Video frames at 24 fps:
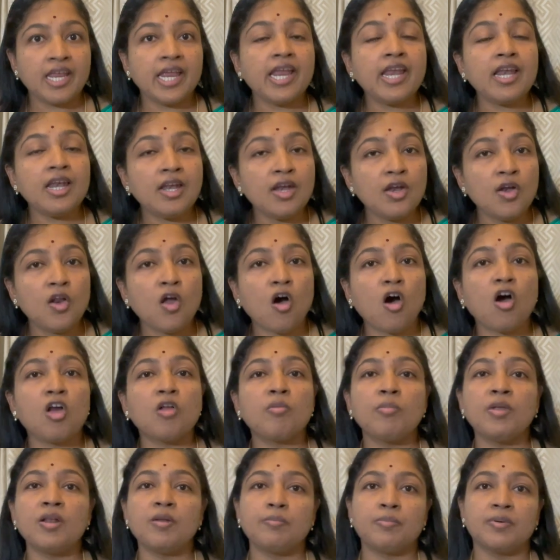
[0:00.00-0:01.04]
in
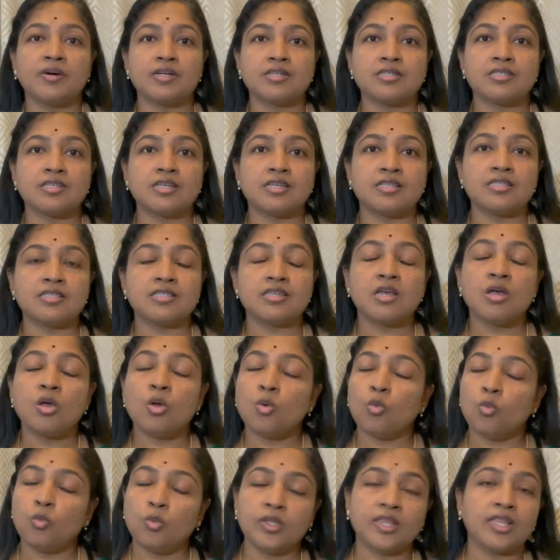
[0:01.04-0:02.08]
normal persons
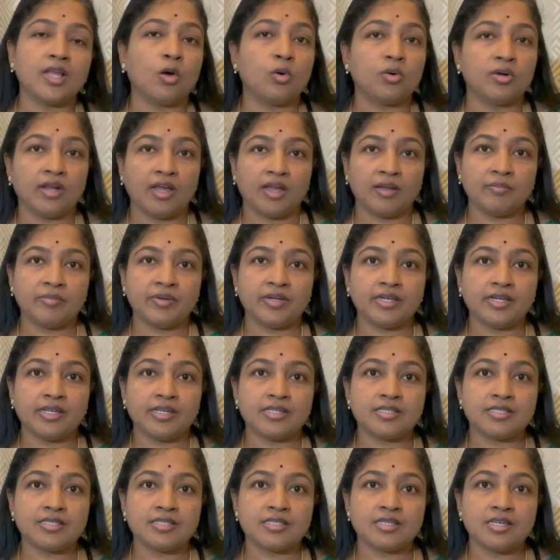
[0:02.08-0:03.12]
without
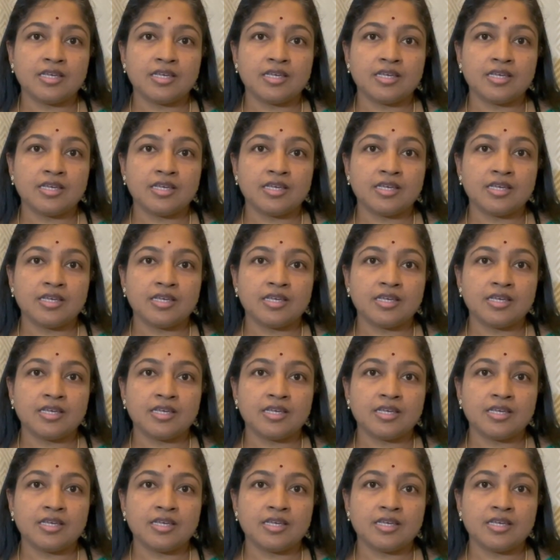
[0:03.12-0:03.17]
diabetes.